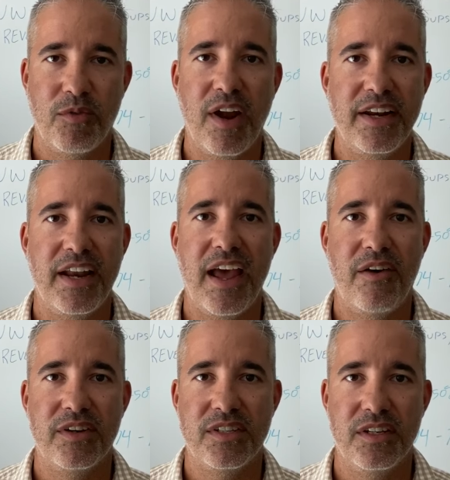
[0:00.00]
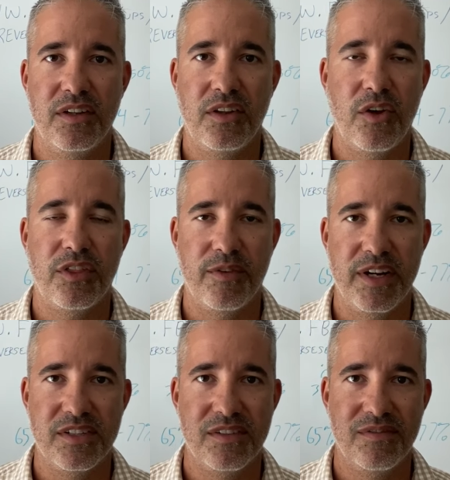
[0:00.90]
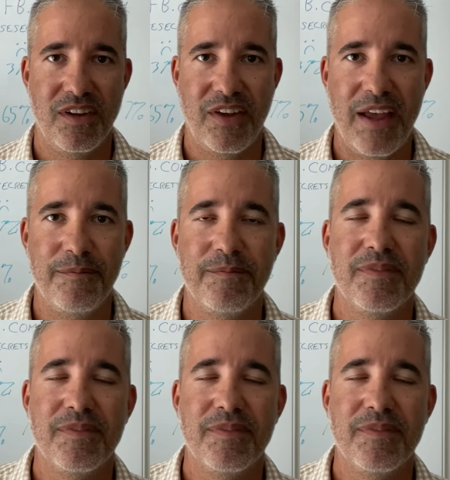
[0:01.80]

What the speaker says: right now it's in the low 3s, okay?